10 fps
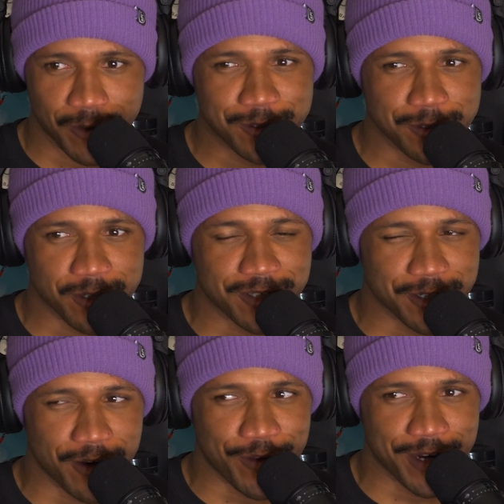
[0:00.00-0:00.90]

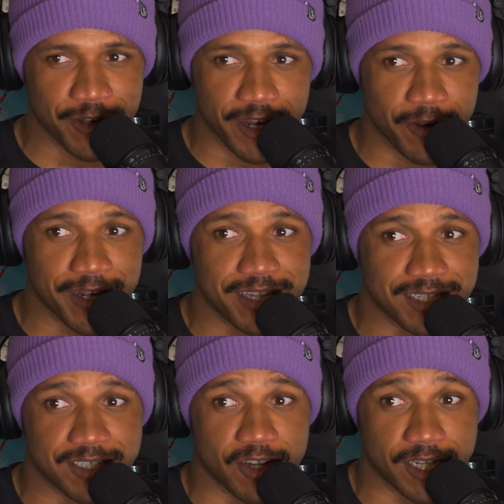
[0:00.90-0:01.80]
surfing, you're like, okay,
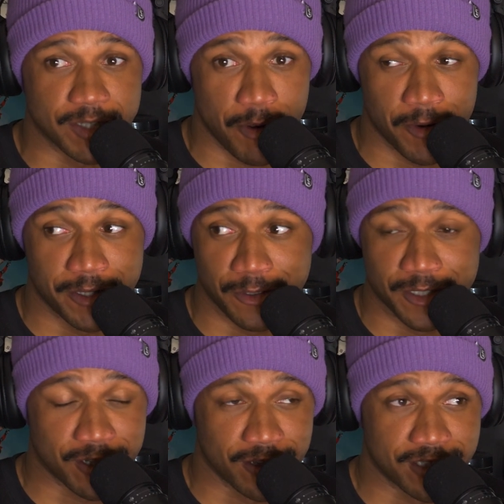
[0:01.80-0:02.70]
this is awesome. I want to do
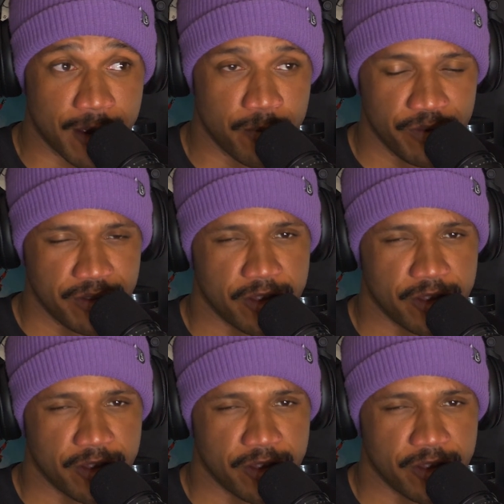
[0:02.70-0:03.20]
this all the time.